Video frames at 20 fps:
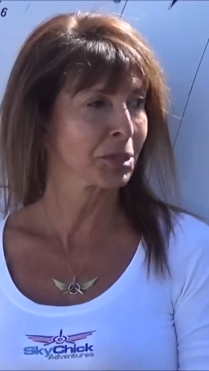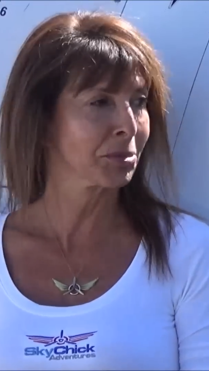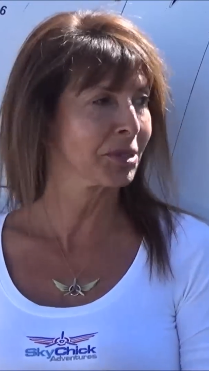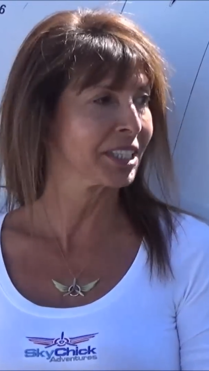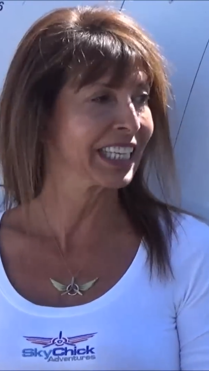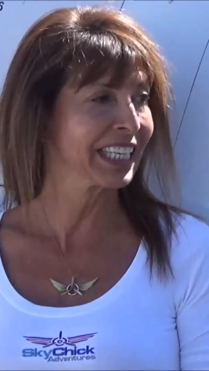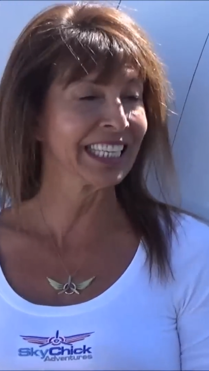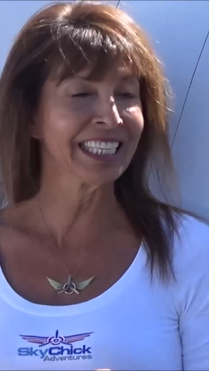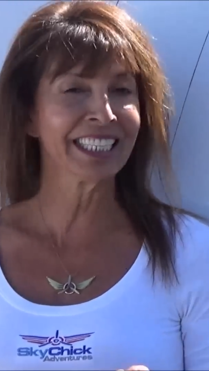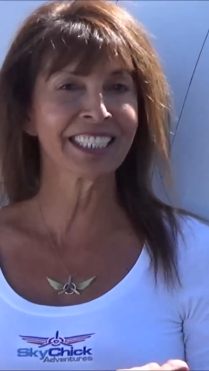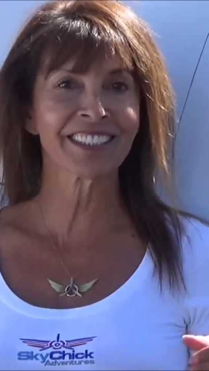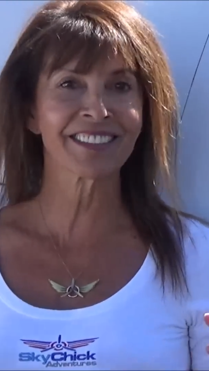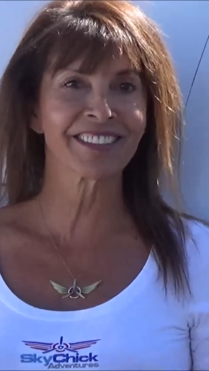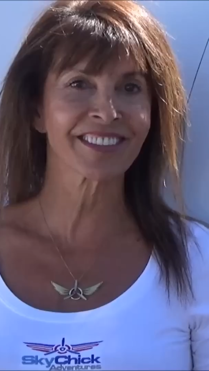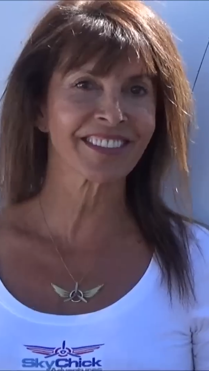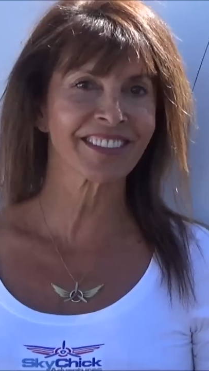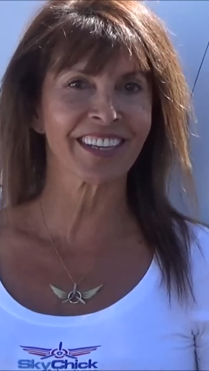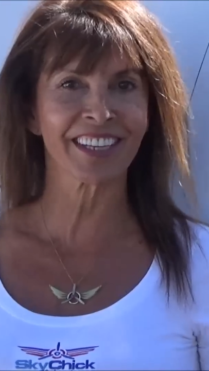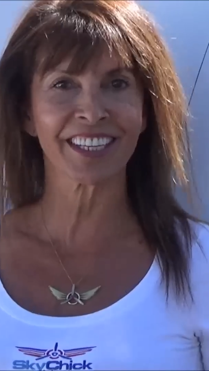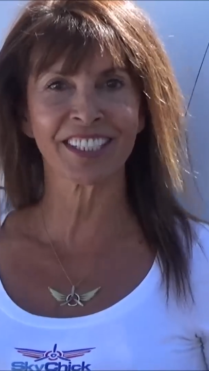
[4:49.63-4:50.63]
of the
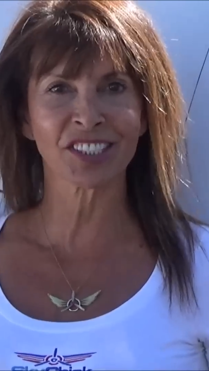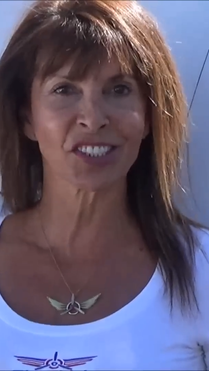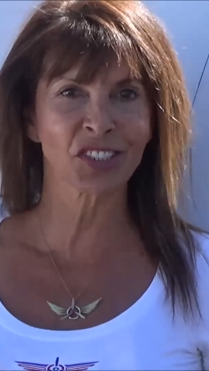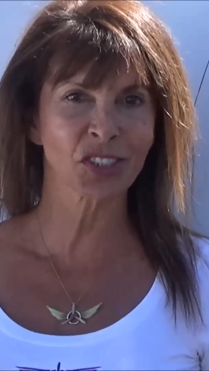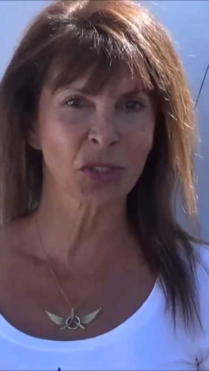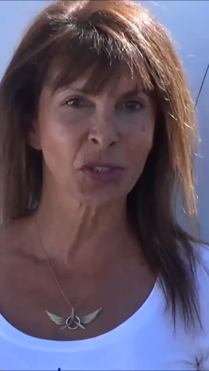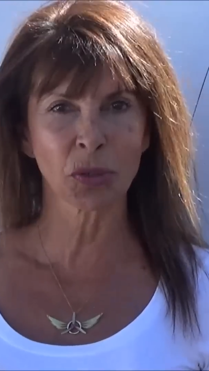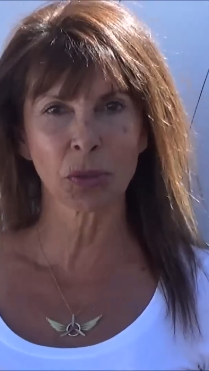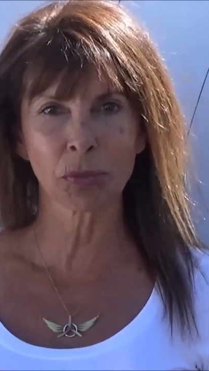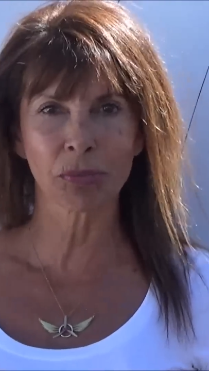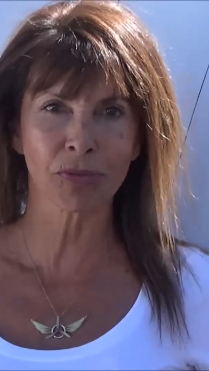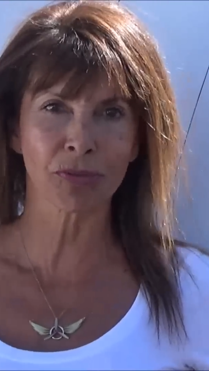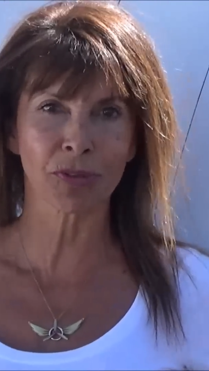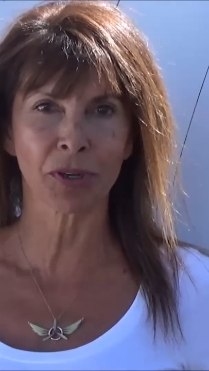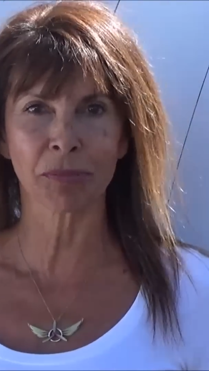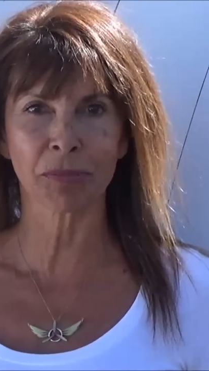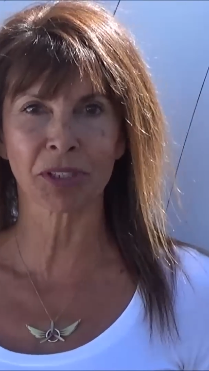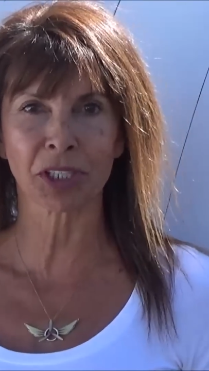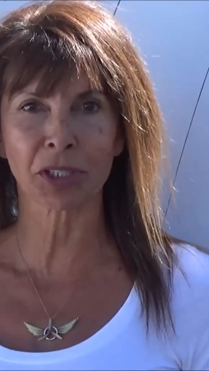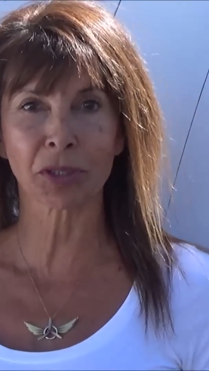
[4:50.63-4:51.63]
inside scoop
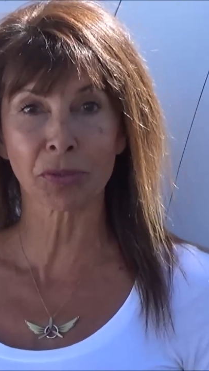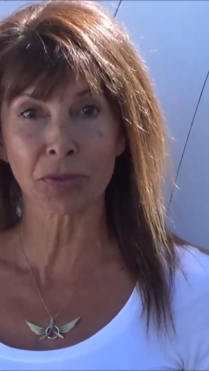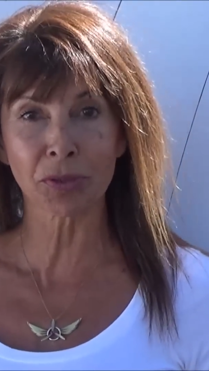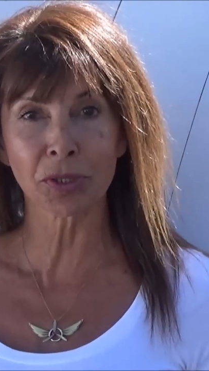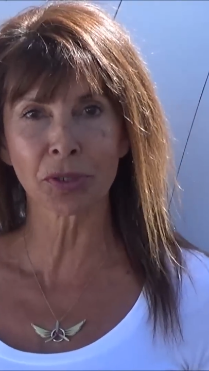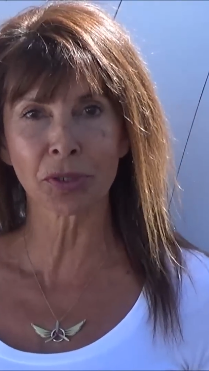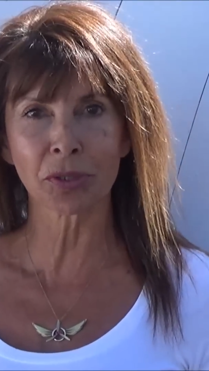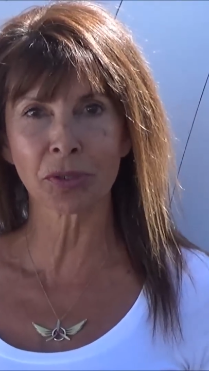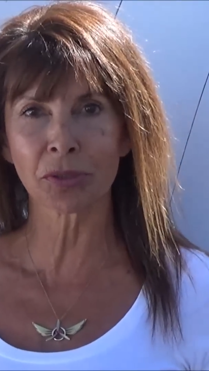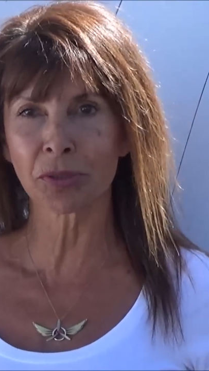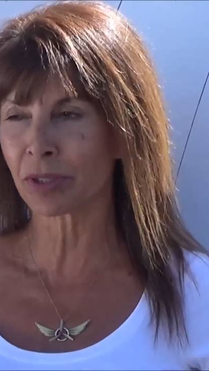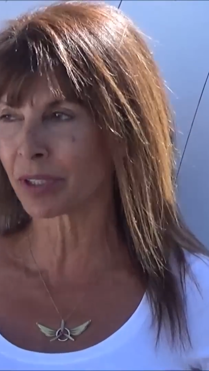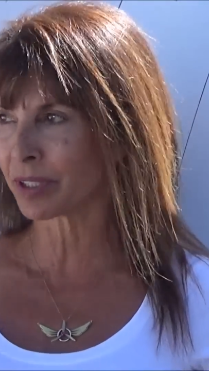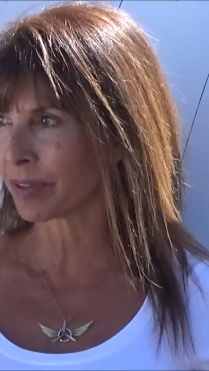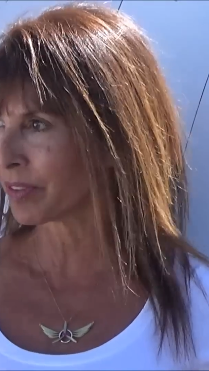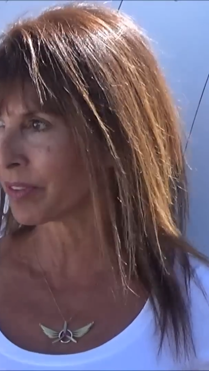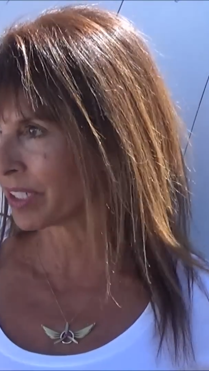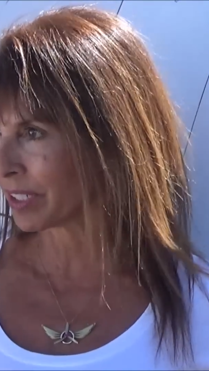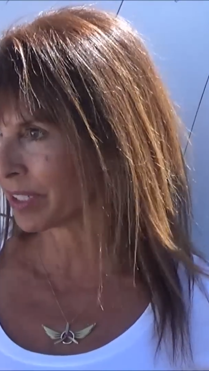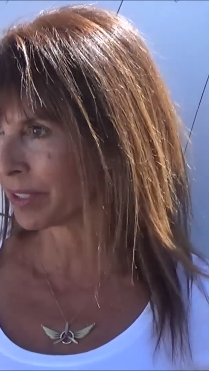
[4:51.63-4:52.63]
from the crew
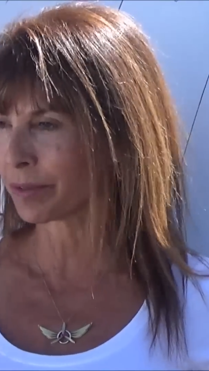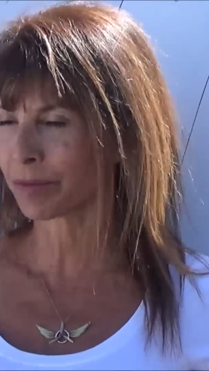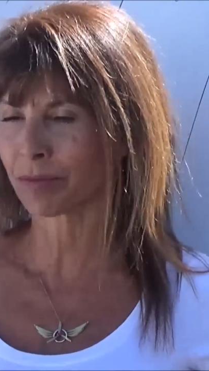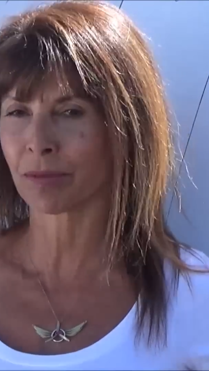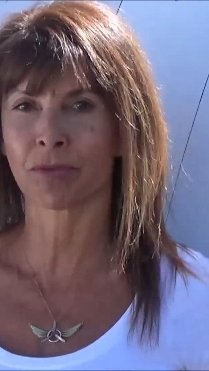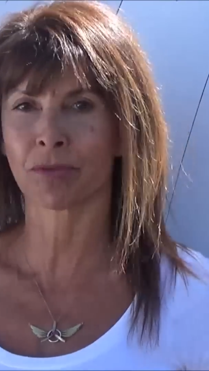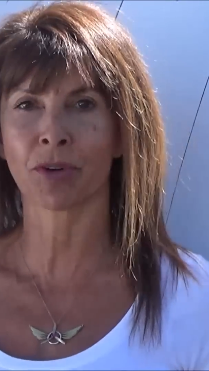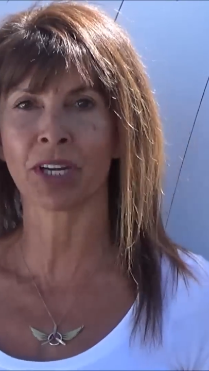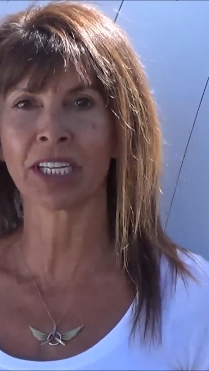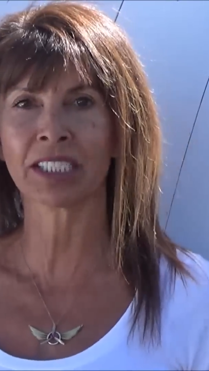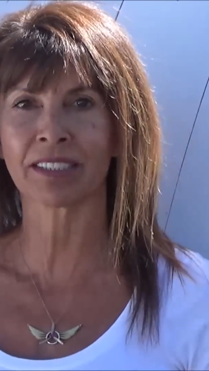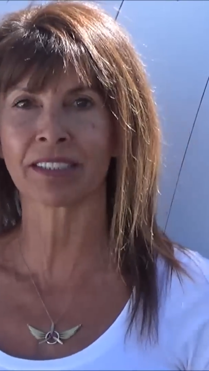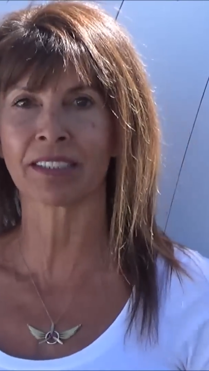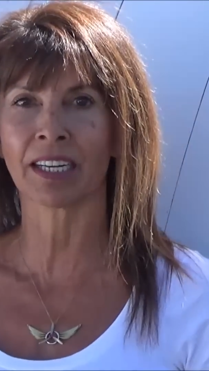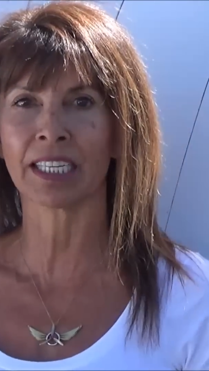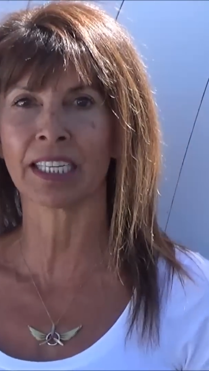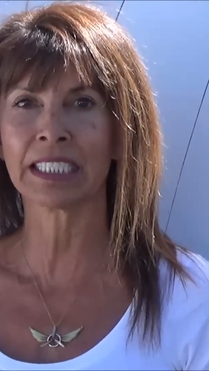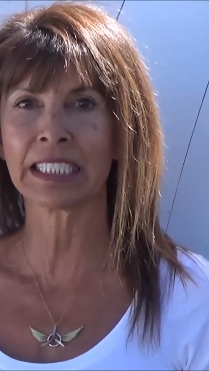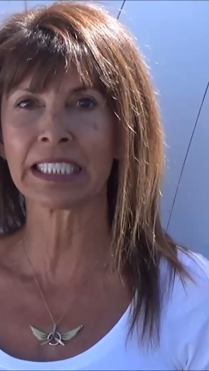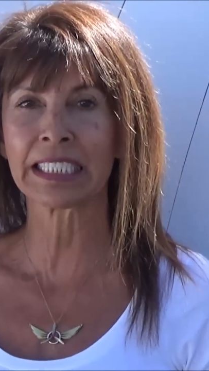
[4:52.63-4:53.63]
of the Race
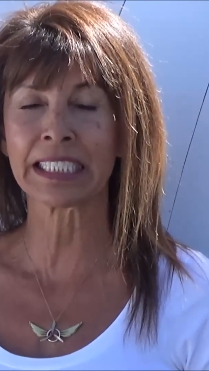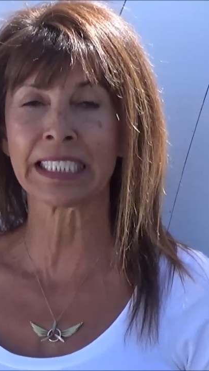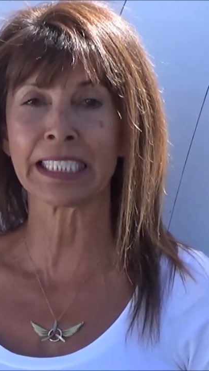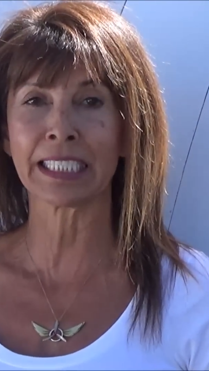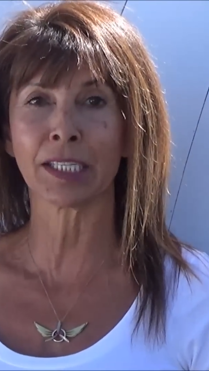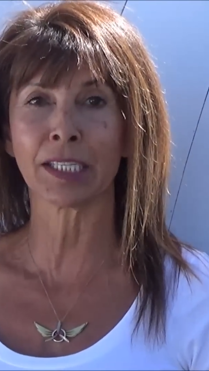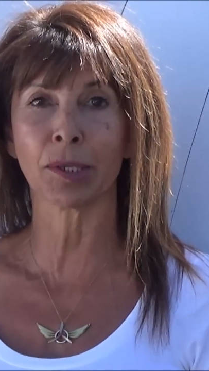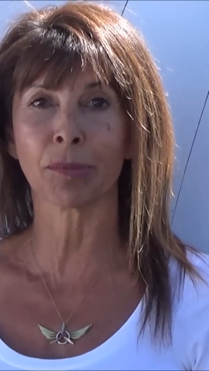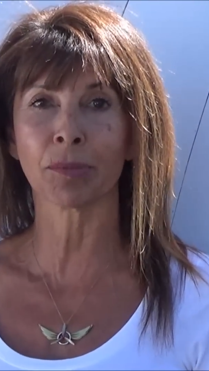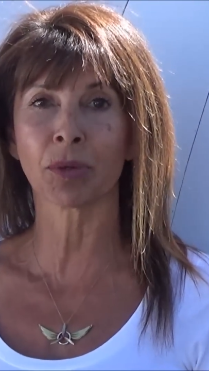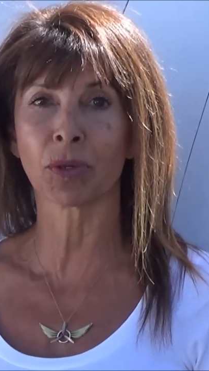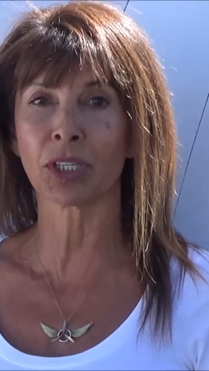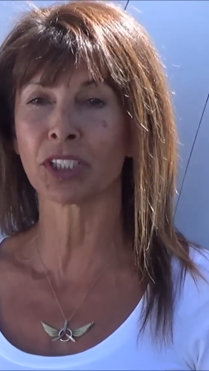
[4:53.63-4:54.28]
90 team,